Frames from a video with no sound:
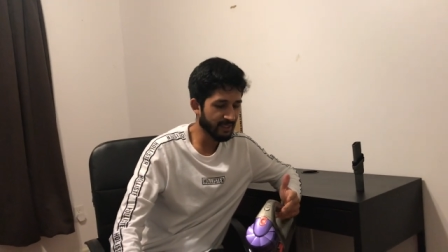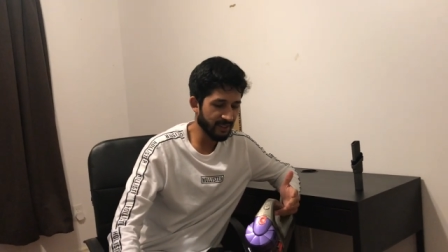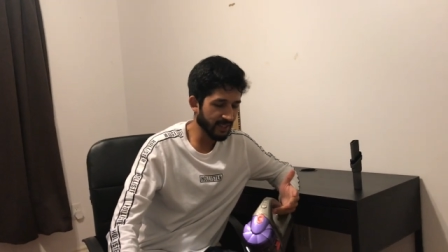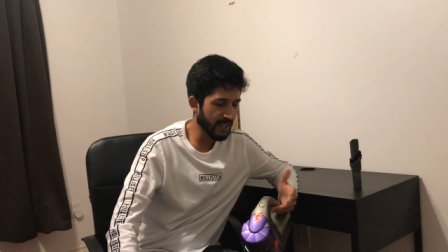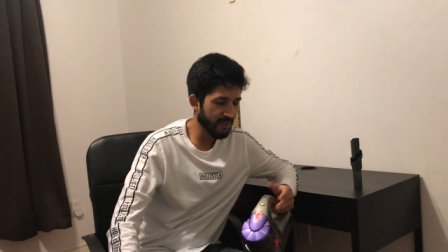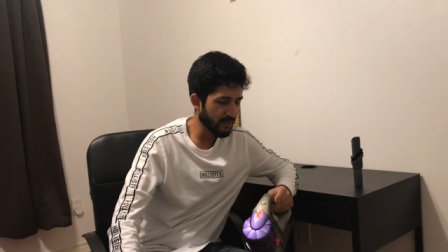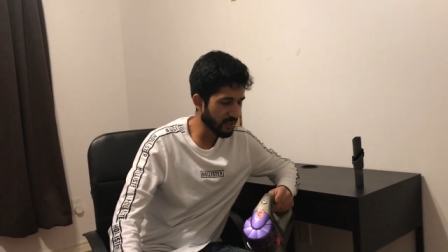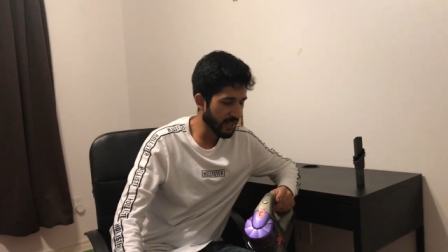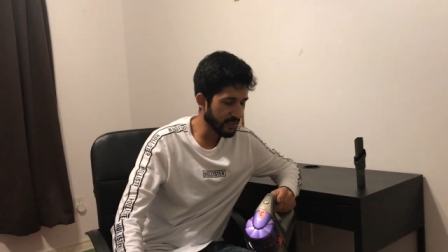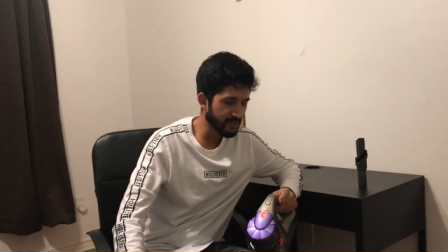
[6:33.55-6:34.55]
you can have a
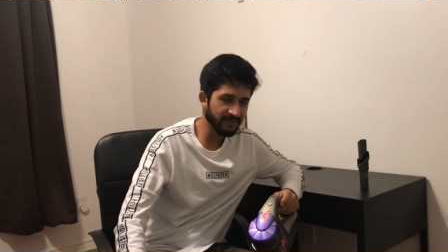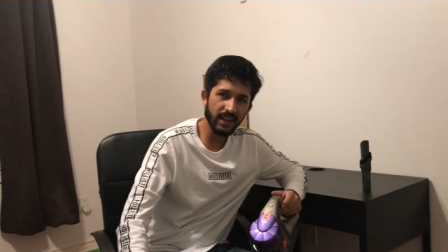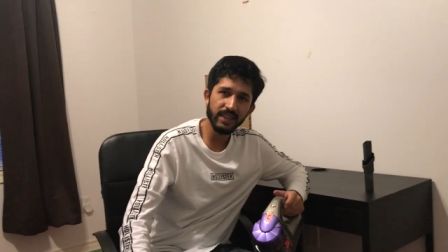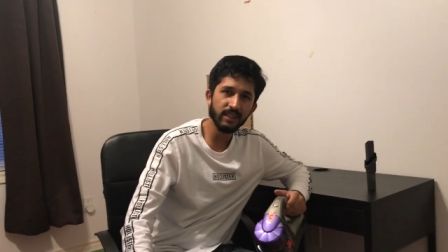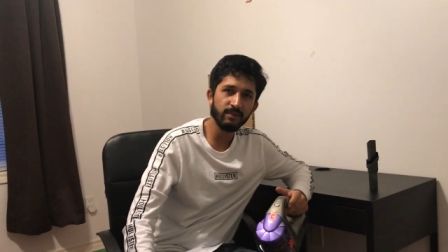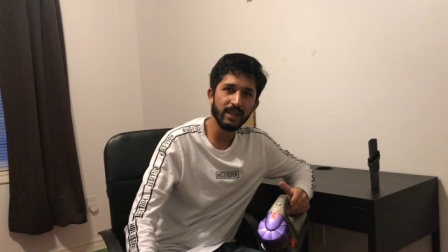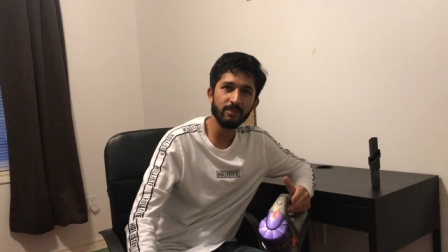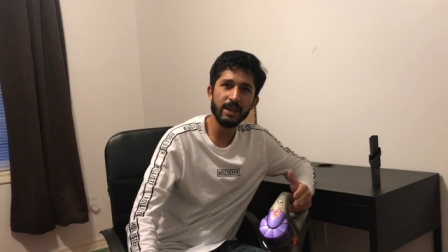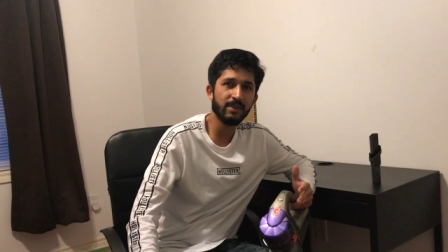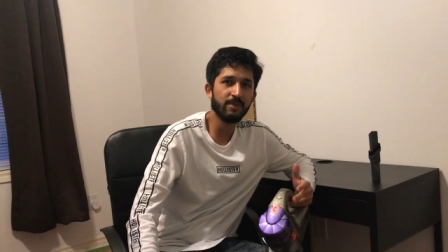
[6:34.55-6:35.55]
look at this vacuum, and
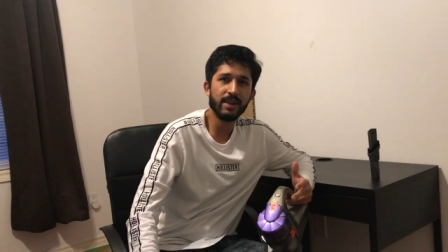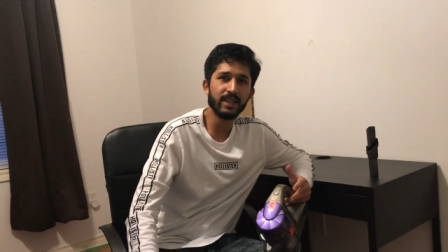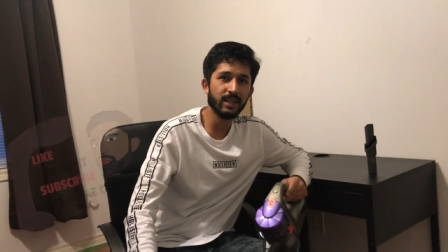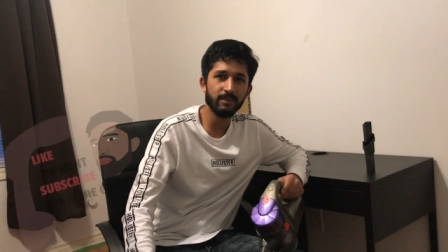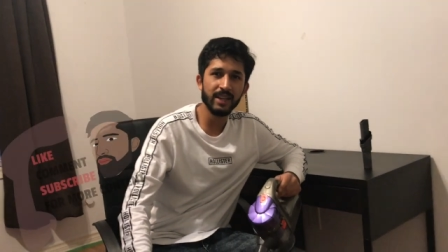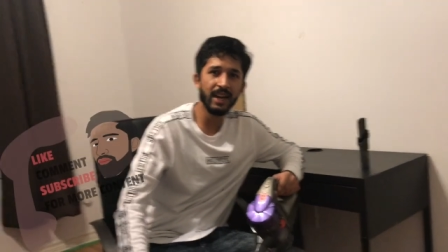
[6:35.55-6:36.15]
maybe it might come in